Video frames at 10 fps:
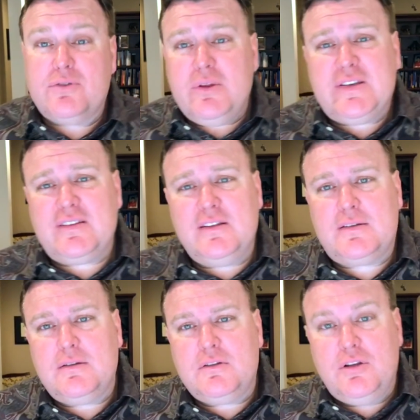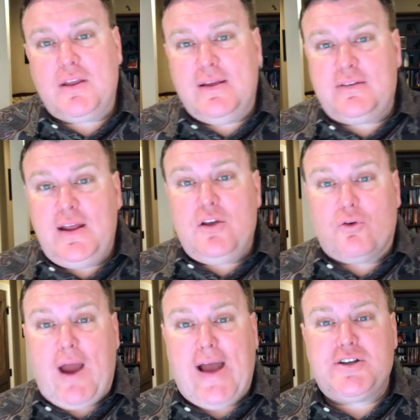really since 2008
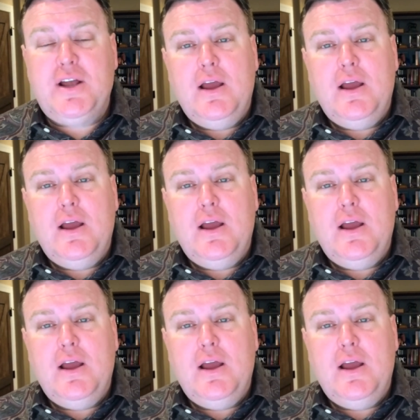crash